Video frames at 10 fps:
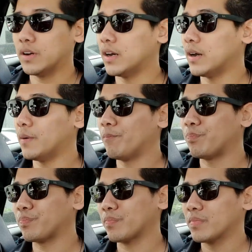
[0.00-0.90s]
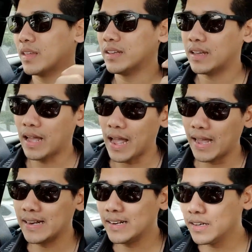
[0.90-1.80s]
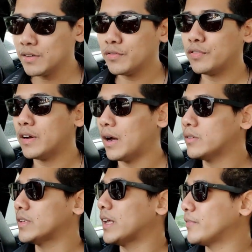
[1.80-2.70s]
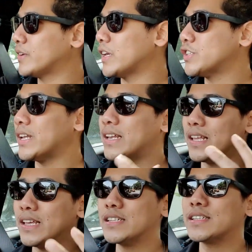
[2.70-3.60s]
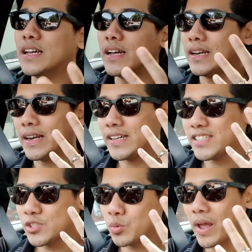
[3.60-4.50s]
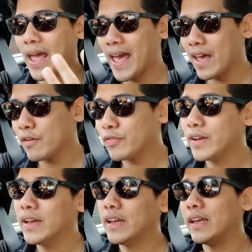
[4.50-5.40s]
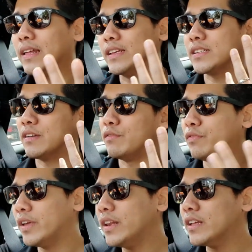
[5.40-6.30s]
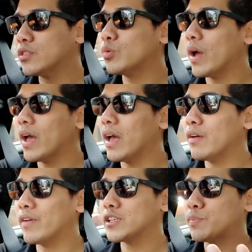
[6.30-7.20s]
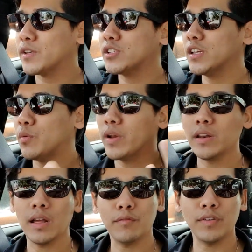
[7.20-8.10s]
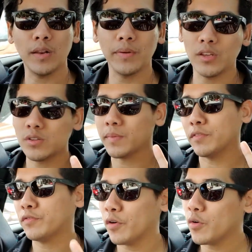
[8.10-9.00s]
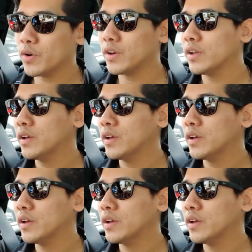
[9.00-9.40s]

I love how the navigation, it is nice to have, it is convenient to have, especially when I'm filming using my phone.